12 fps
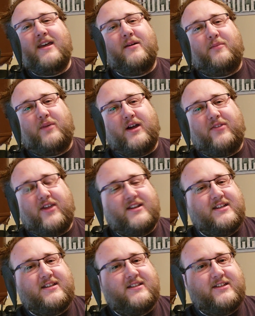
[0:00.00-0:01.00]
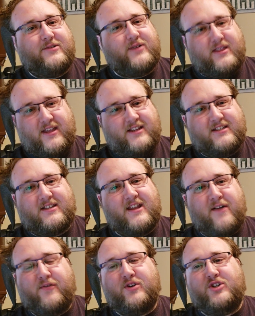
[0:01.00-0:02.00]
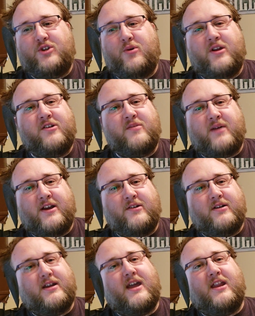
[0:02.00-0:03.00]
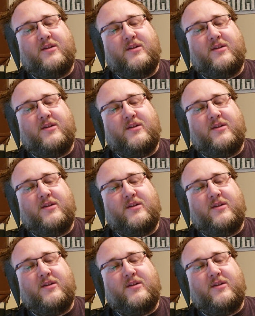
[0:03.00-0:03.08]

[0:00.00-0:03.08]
But they didn't do it. They just never showed Underminer again.